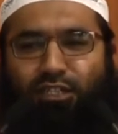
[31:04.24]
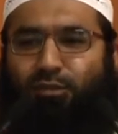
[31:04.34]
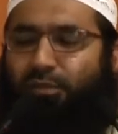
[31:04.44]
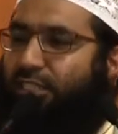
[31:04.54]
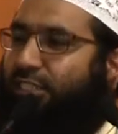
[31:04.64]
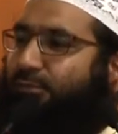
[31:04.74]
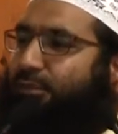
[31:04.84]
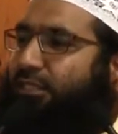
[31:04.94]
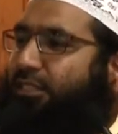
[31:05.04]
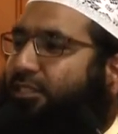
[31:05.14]
My dear
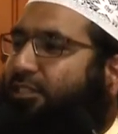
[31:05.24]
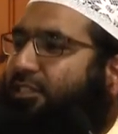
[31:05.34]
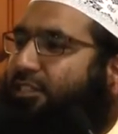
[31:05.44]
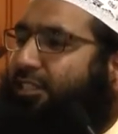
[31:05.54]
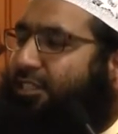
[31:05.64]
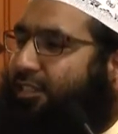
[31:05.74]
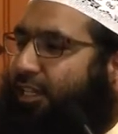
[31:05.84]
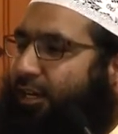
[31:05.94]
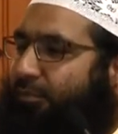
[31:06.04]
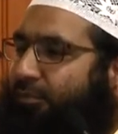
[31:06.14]
brothers and sisters in
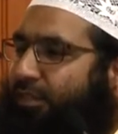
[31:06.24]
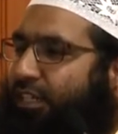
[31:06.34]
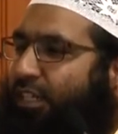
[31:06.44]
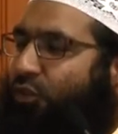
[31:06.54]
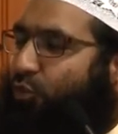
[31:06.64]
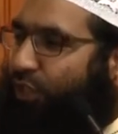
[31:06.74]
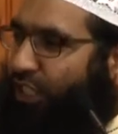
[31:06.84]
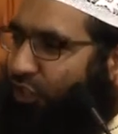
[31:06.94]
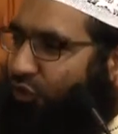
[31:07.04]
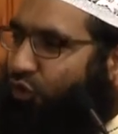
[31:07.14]
Islam, we
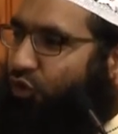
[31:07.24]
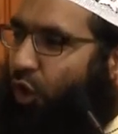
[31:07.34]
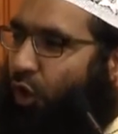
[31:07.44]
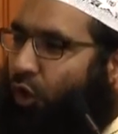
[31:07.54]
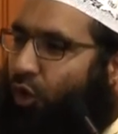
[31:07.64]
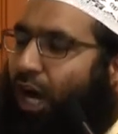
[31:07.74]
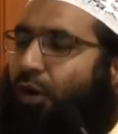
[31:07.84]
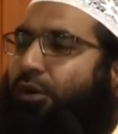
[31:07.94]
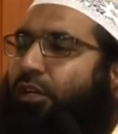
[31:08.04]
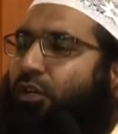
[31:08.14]
need to know
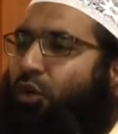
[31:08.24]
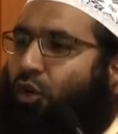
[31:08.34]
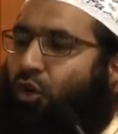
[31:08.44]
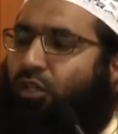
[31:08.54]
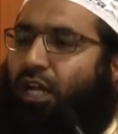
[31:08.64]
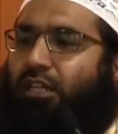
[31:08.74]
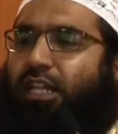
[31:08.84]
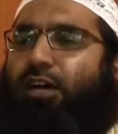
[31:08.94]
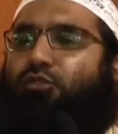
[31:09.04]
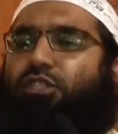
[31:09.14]
our Lord
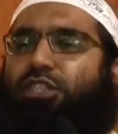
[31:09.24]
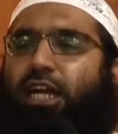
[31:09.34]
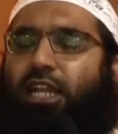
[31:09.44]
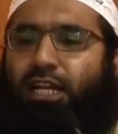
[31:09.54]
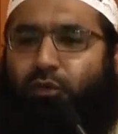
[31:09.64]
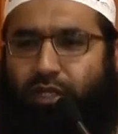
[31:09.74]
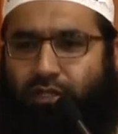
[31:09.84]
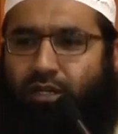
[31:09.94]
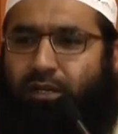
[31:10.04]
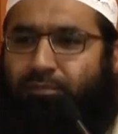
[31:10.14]
Allah Dhul Jalal
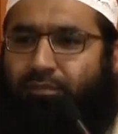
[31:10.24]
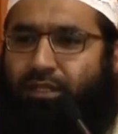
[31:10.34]
Ikram.